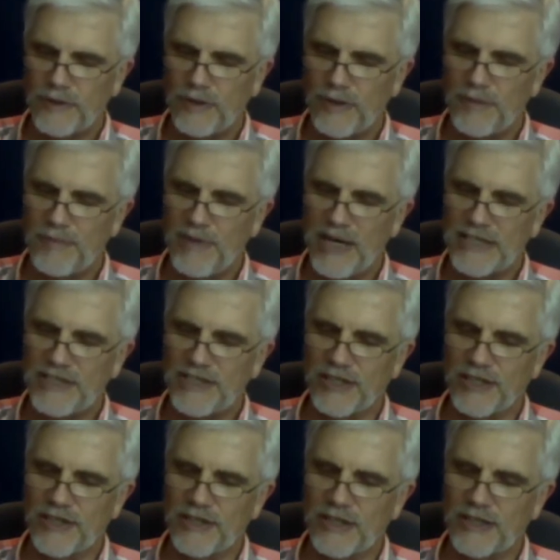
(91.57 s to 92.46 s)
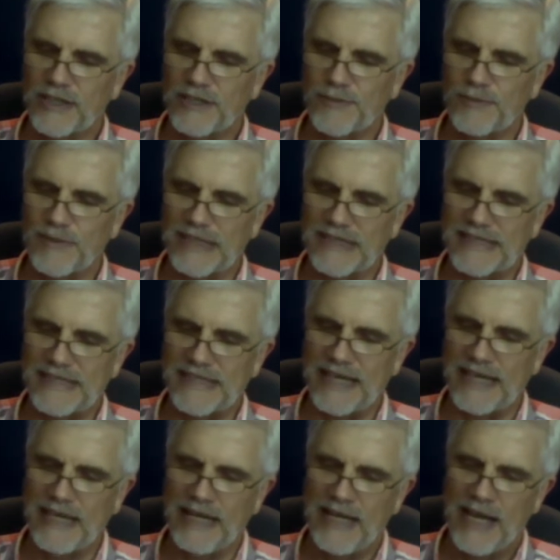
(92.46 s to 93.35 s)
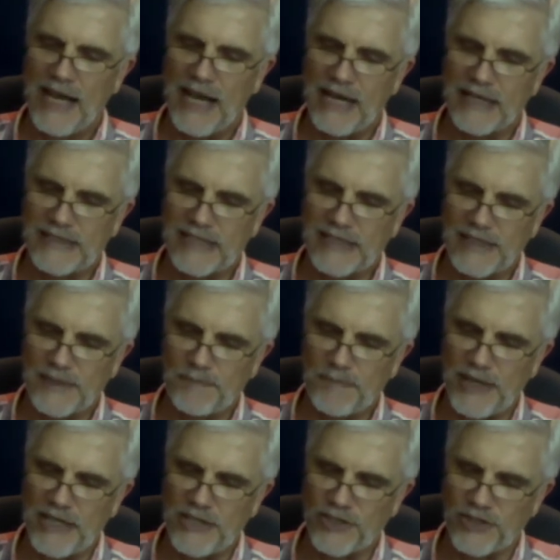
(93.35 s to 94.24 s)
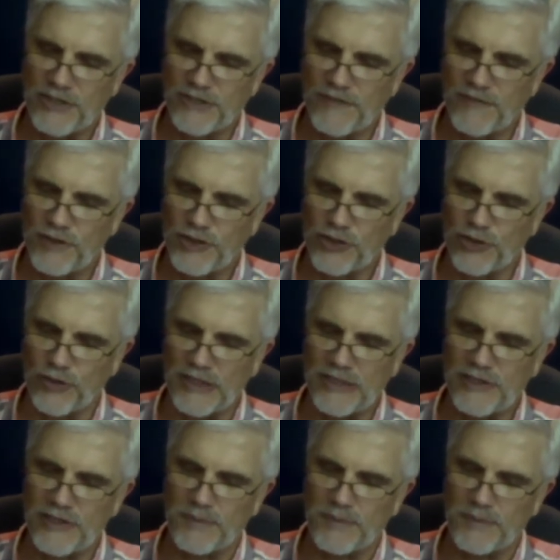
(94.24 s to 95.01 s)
Or might you not as well say anticipations of a choice